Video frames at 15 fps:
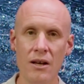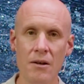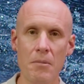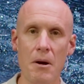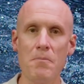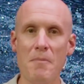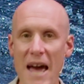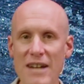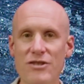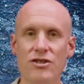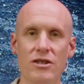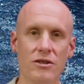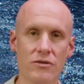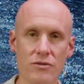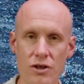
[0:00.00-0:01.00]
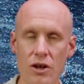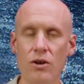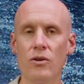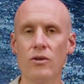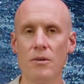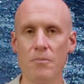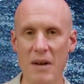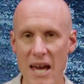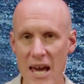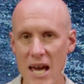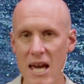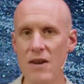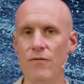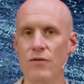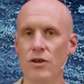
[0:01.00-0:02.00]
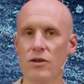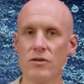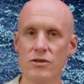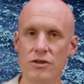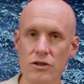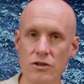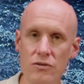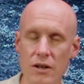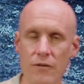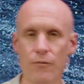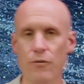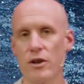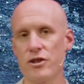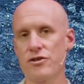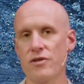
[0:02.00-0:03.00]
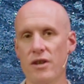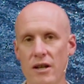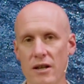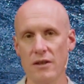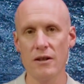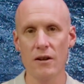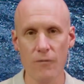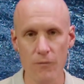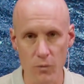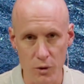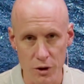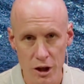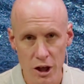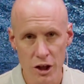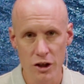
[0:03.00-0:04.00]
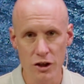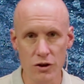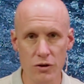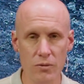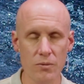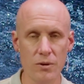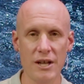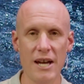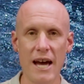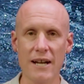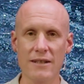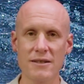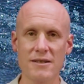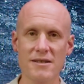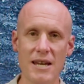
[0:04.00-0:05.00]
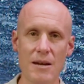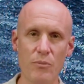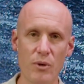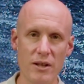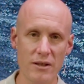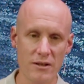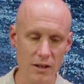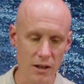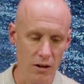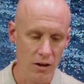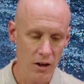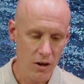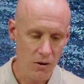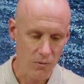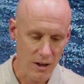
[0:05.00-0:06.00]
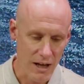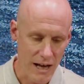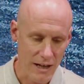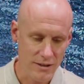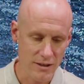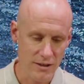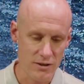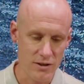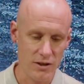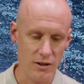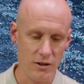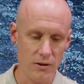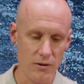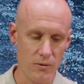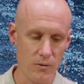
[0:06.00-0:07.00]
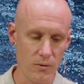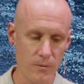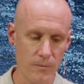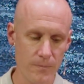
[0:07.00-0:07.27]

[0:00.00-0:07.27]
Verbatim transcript: by matching their tone and behavior? Do you get frustrated and therefore you react the same way that they're reacting to you?